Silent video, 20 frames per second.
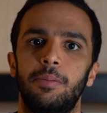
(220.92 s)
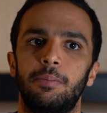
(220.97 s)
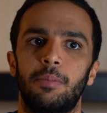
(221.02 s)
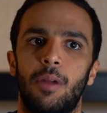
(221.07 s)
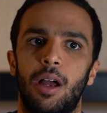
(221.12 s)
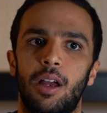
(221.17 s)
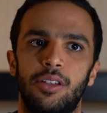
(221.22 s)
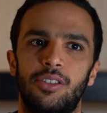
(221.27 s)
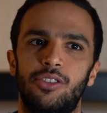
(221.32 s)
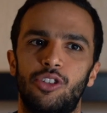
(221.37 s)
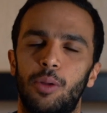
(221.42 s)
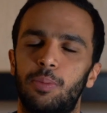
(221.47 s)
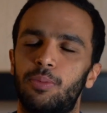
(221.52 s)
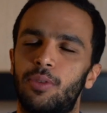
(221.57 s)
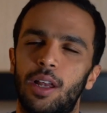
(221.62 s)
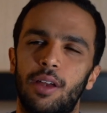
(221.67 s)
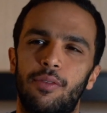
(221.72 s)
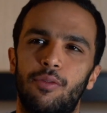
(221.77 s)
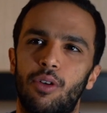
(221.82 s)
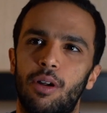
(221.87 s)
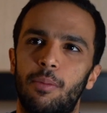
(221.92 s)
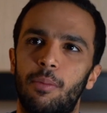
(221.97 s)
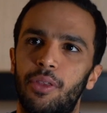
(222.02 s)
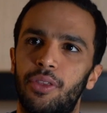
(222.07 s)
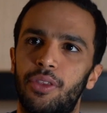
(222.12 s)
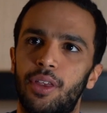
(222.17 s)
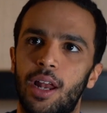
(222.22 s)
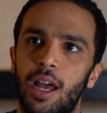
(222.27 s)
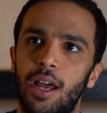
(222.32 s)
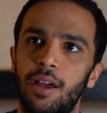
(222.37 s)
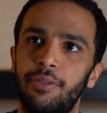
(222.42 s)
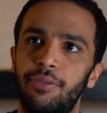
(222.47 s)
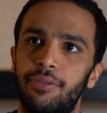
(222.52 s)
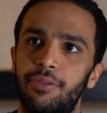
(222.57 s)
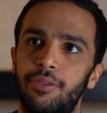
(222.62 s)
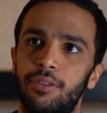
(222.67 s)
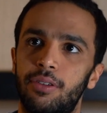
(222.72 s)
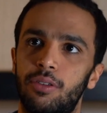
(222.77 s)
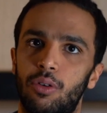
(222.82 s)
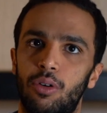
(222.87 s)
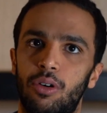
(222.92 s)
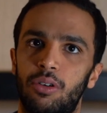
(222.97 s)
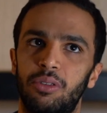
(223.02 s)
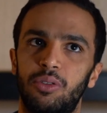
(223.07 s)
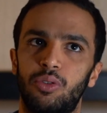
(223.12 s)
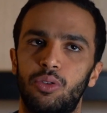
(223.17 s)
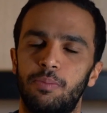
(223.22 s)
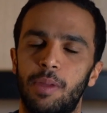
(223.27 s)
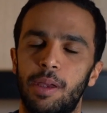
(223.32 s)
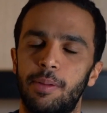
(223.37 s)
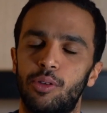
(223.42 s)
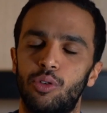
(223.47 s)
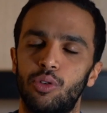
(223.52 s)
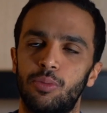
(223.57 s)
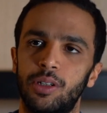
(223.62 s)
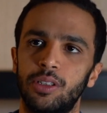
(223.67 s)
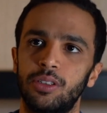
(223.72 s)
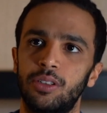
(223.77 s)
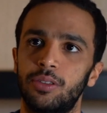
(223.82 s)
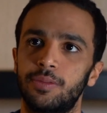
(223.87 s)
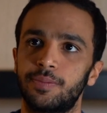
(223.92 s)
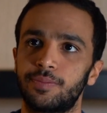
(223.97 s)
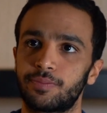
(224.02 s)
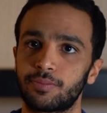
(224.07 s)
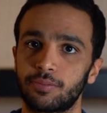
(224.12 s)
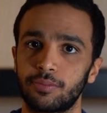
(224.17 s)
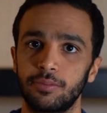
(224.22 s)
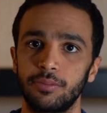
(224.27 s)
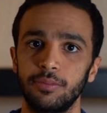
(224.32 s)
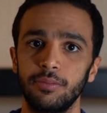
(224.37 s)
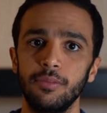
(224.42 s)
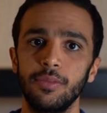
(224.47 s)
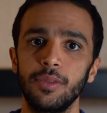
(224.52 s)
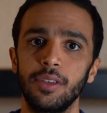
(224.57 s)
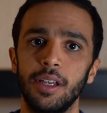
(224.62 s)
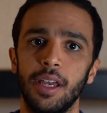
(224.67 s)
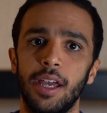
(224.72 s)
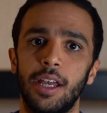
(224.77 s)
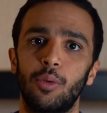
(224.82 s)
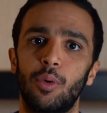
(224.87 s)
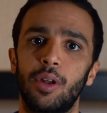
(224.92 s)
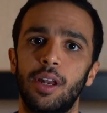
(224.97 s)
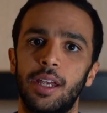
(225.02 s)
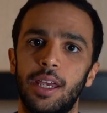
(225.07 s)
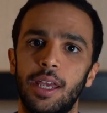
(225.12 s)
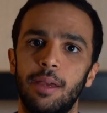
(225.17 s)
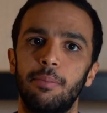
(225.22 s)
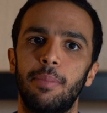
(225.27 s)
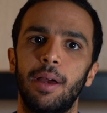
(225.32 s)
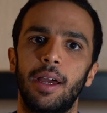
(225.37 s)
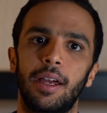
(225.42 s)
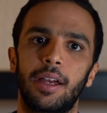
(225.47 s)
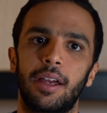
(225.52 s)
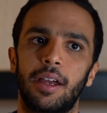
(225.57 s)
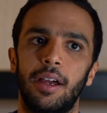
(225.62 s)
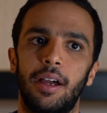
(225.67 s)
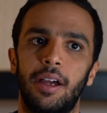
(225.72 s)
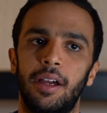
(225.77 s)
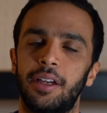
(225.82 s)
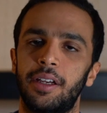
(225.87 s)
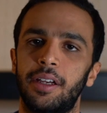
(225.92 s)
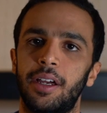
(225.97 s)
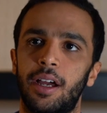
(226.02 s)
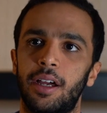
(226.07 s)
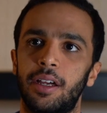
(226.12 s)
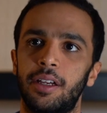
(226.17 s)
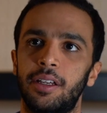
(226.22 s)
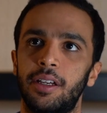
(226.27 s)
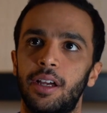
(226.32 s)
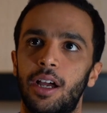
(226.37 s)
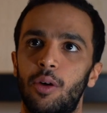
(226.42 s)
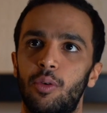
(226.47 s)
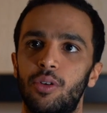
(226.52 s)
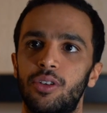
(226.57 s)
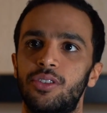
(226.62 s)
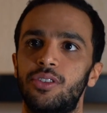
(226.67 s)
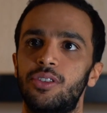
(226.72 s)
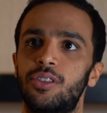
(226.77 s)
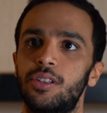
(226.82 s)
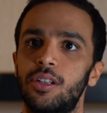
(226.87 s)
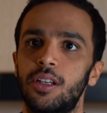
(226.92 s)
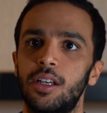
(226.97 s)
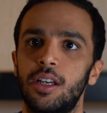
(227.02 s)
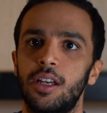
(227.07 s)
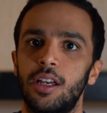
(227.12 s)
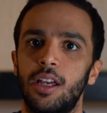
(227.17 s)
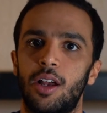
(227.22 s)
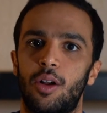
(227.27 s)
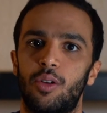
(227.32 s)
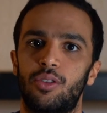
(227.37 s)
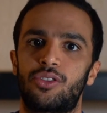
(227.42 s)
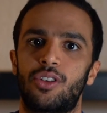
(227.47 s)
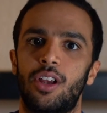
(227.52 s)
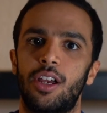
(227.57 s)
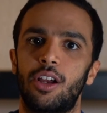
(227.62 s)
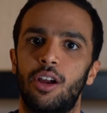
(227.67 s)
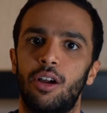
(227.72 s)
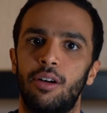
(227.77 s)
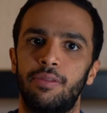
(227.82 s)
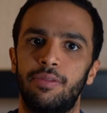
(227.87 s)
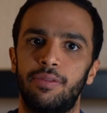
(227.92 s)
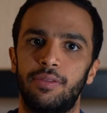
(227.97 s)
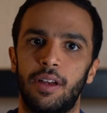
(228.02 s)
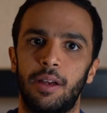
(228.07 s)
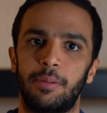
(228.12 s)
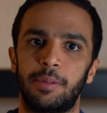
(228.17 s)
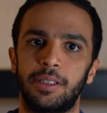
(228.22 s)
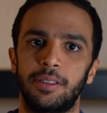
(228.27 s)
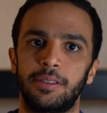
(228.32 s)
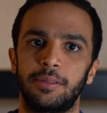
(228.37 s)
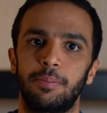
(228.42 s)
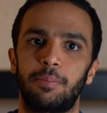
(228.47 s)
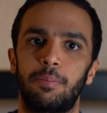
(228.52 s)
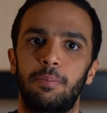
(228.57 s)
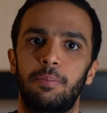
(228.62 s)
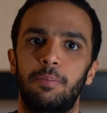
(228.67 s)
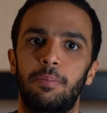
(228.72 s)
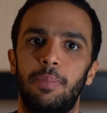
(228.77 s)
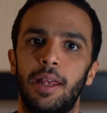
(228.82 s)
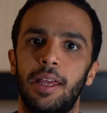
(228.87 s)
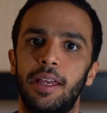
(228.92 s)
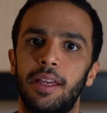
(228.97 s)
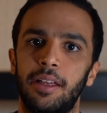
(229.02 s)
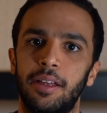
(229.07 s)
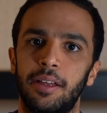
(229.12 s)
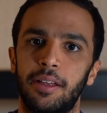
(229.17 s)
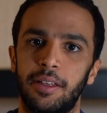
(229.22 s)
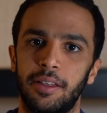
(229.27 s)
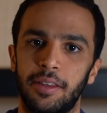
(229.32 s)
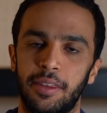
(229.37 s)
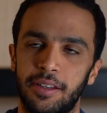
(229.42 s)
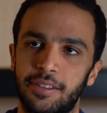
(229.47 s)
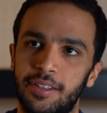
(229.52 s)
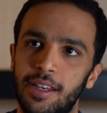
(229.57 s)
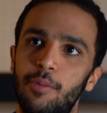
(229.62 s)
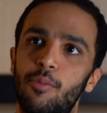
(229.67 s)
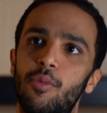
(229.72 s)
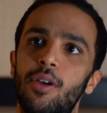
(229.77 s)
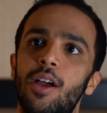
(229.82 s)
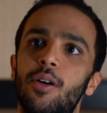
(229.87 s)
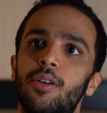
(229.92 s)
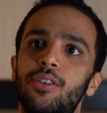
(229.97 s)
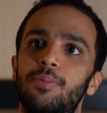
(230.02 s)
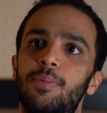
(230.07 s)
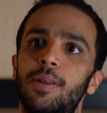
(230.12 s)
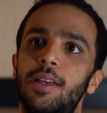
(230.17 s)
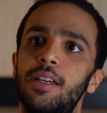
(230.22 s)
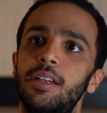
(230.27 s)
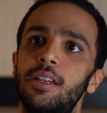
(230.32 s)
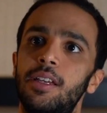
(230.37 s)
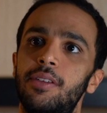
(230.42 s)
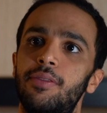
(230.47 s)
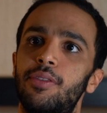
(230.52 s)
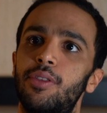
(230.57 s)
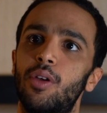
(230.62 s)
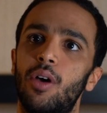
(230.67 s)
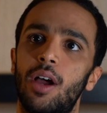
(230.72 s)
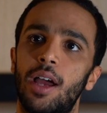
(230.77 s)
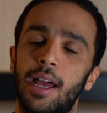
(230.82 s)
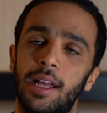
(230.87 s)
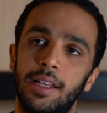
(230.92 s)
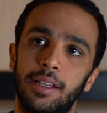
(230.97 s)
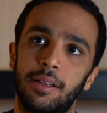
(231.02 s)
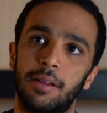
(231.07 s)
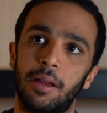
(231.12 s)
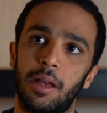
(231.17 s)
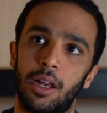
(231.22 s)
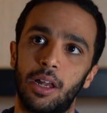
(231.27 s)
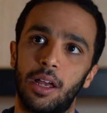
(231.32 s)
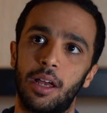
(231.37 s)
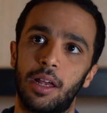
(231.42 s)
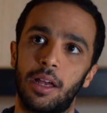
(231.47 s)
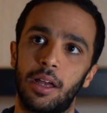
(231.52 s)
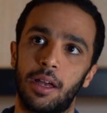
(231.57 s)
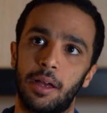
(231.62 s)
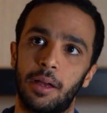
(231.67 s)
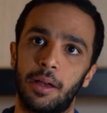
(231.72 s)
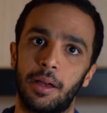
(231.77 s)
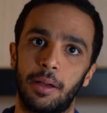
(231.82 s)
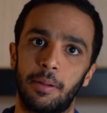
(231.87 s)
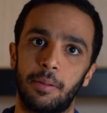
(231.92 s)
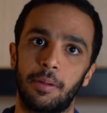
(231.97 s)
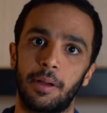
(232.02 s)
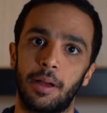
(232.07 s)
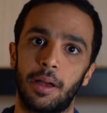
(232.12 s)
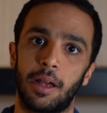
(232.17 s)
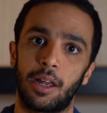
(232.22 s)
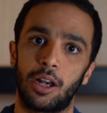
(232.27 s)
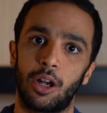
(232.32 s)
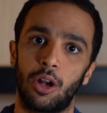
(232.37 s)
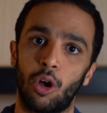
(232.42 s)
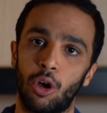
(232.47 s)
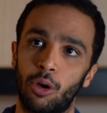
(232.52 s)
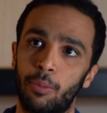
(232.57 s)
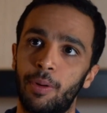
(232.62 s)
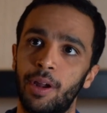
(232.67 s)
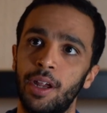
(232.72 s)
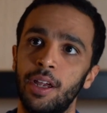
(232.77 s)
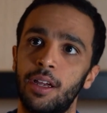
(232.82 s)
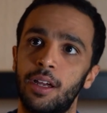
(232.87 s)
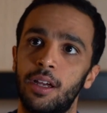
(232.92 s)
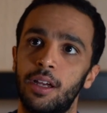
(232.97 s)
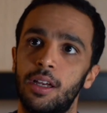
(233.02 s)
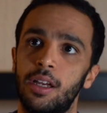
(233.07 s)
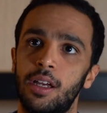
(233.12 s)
I stopped like for a month and a half or maybe 2 months. And when I came back, I was trying of, I mean, playing the same way I was playing, even though I had a long break.